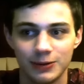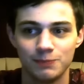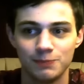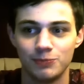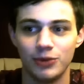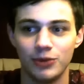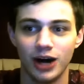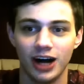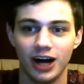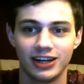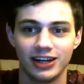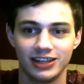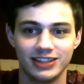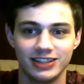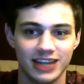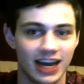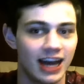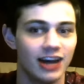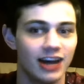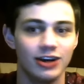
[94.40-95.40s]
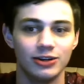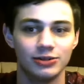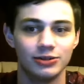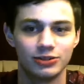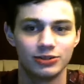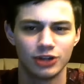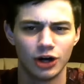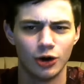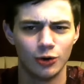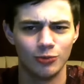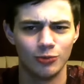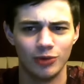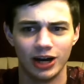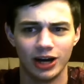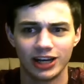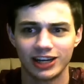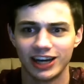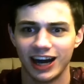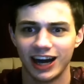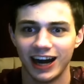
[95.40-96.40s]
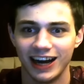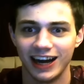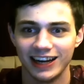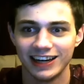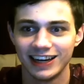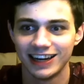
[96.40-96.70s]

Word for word: body down. Oh my God! We're